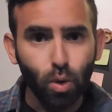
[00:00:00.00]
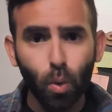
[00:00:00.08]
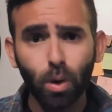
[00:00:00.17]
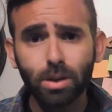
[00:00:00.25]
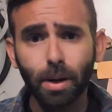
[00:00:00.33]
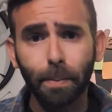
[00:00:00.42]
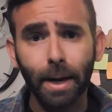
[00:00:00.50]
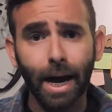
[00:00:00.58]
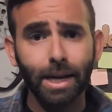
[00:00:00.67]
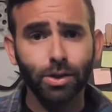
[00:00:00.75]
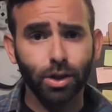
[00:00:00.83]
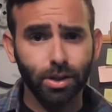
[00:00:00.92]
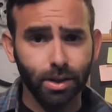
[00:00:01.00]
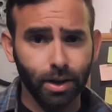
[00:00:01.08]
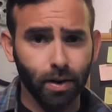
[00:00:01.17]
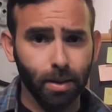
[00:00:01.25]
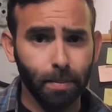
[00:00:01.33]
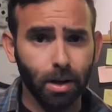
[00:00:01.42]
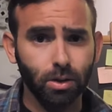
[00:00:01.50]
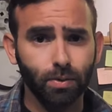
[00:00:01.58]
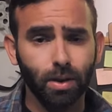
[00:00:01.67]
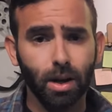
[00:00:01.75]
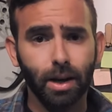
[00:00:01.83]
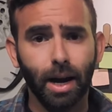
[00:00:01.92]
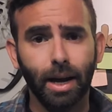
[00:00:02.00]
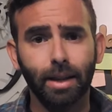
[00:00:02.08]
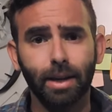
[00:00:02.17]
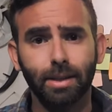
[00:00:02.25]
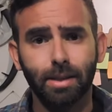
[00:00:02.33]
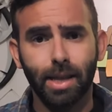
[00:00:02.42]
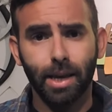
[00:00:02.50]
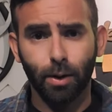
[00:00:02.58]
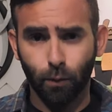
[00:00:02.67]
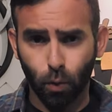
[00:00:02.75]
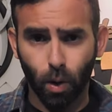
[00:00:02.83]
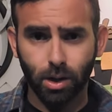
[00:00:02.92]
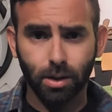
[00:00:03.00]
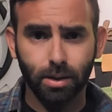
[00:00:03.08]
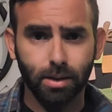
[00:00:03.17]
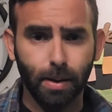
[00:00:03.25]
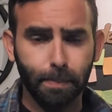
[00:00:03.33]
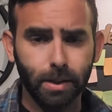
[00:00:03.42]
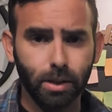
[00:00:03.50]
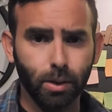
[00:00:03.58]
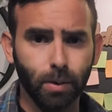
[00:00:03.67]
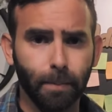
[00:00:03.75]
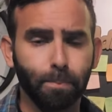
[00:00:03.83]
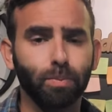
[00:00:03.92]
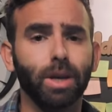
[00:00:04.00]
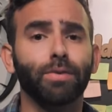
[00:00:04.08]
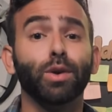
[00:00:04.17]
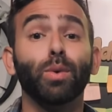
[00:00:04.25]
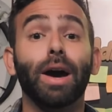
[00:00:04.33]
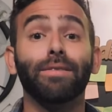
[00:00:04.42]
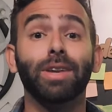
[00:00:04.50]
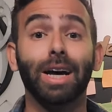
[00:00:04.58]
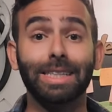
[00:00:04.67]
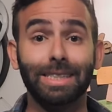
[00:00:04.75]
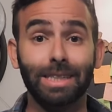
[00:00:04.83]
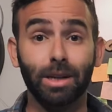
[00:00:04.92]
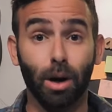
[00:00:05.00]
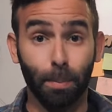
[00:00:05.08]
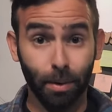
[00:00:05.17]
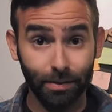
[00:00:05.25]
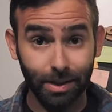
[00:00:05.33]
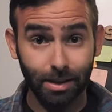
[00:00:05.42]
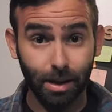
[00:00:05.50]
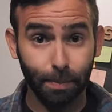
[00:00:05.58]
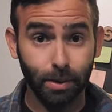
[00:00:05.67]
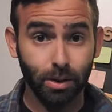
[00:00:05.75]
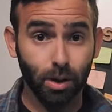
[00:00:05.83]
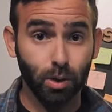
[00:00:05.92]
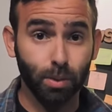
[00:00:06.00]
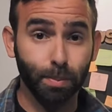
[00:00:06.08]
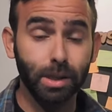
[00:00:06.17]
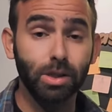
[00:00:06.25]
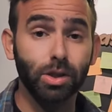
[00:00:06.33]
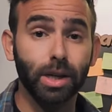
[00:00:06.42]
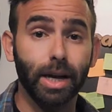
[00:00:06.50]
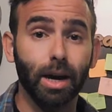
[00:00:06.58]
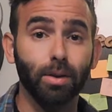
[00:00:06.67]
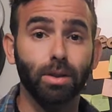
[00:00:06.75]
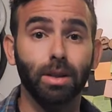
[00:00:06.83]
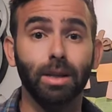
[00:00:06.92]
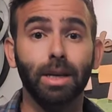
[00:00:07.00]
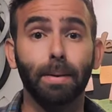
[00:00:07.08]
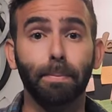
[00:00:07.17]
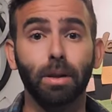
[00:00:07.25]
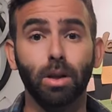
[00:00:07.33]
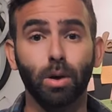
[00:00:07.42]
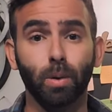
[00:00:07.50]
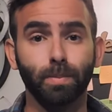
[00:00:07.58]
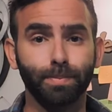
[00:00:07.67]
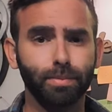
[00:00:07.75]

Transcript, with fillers: What's up guys, Justin here on the Mawnstor Vlog. I'd like to thank you for watching this episode. If you have not seen our previous episodes, please check out the link below.